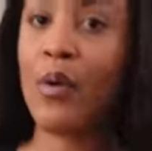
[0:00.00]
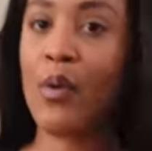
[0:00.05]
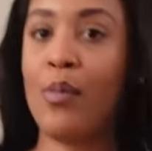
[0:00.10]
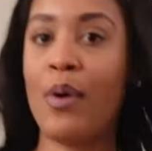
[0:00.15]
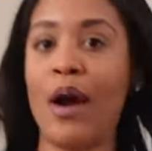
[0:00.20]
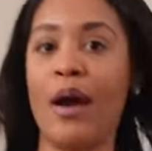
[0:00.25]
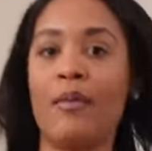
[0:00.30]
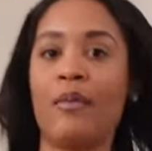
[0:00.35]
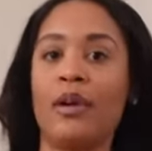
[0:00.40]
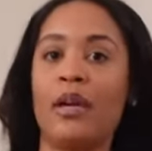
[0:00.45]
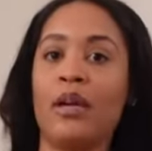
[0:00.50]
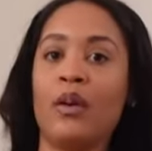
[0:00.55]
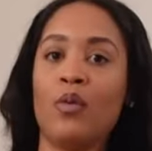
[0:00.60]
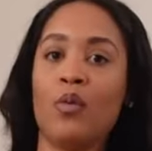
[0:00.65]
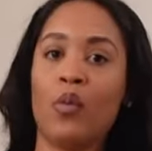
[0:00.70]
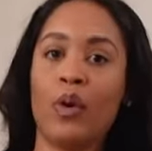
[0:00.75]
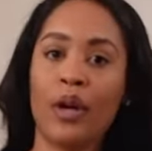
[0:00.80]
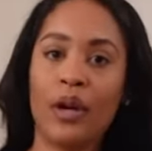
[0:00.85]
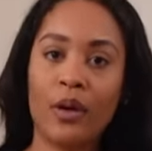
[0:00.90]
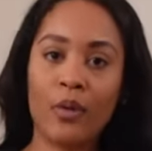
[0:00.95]
would probably
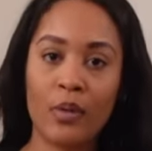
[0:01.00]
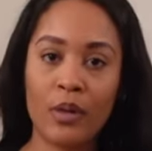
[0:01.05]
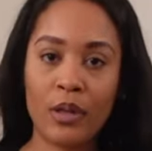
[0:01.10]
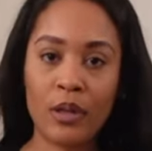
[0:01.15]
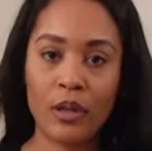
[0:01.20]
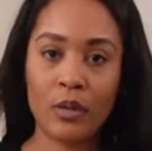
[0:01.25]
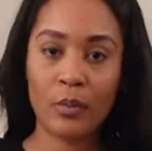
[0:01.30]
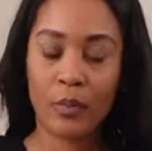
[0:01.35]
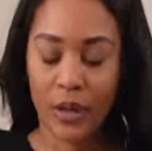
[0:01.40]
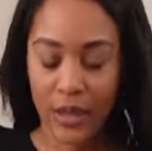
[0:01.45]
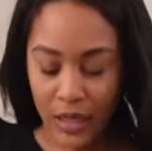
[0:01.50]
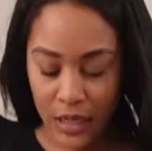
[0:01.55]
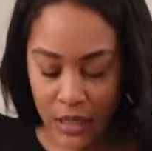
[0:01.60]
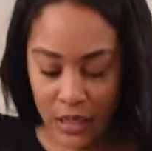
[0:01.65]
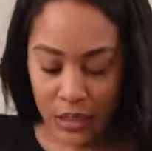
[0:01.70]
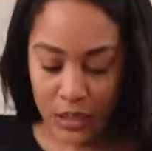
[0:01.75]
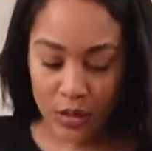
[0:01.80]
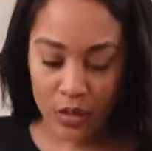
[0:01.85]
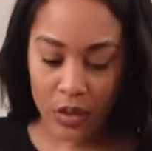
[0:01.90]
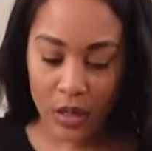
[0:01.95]
wear with
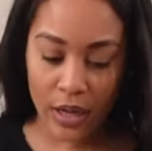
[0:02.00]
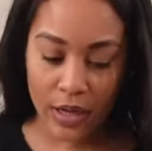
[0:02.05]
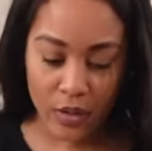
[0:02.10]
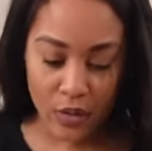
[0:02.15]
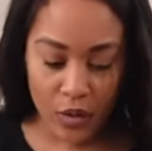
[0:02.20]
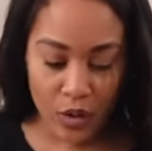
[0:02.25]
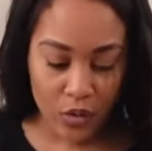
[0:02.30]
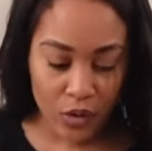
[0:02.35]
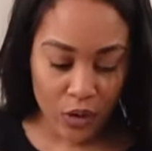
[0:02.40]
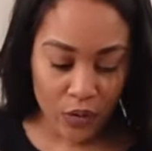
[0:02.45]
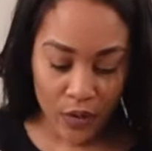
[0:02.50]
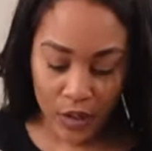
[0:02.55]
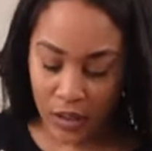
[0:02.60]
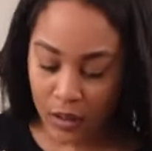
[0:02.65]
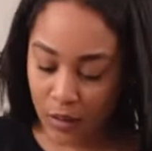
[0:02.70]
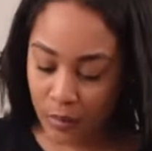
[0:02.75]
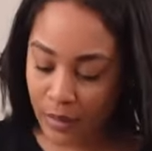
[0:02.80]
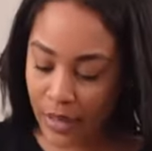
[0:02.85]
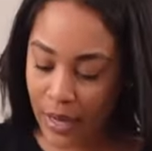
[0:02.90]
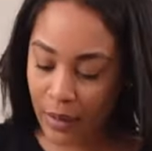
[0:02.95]
pants or like, you know, just
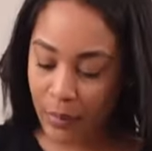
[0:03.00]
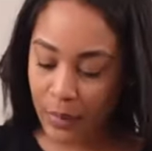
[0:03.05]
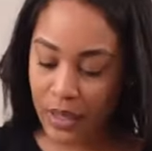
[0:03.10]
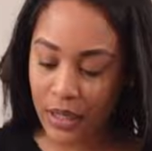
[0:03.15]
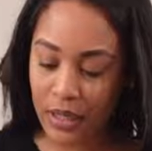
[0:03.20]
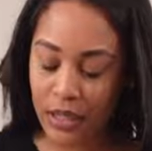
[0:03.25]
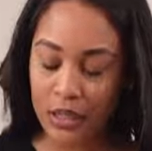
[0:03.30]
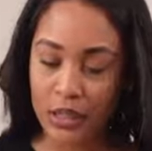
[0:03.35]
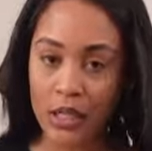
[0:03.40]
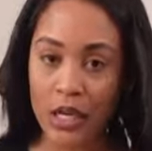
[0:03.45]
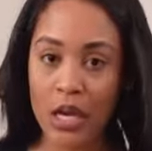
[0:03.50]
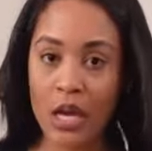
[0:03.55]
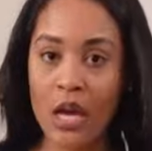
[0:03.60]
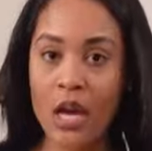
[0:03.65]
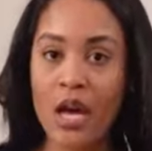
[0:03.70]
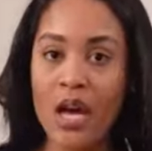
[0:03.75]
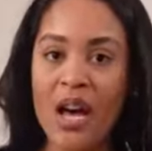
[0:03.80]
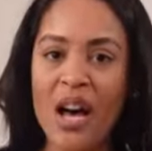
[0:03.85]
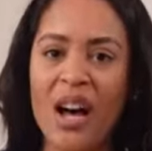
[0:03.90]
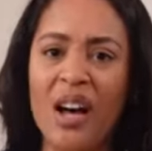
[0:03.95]
regular black pants.
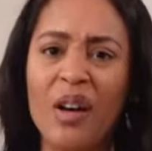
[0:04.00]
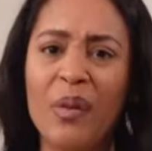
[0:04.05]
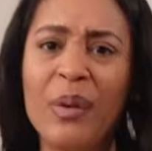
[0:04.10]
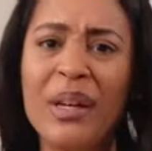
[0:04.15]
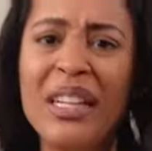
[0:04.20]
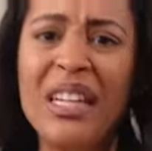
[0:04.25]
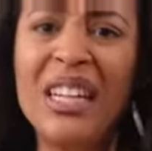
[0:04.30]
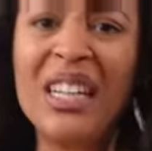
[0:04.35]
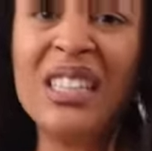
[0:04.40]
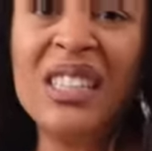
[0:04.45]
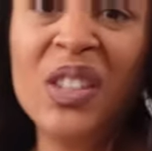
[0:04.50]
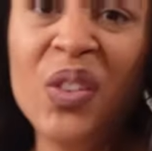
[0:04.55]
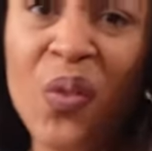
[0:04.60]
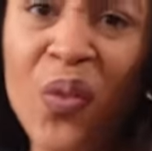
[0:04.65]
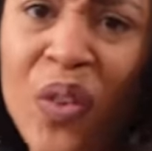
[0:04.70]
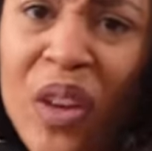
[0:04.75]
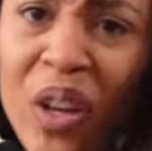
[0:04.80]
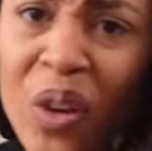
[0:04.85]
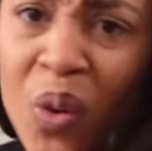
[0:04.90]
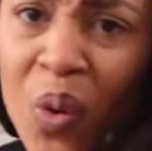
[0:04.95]
It does
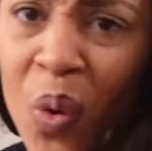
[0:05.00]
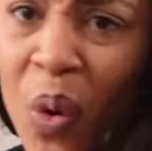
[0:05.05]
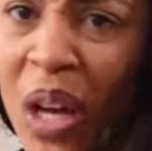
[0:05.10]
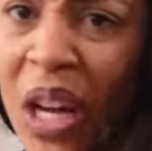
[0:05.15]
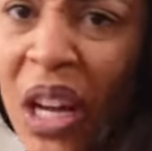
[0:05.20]
feel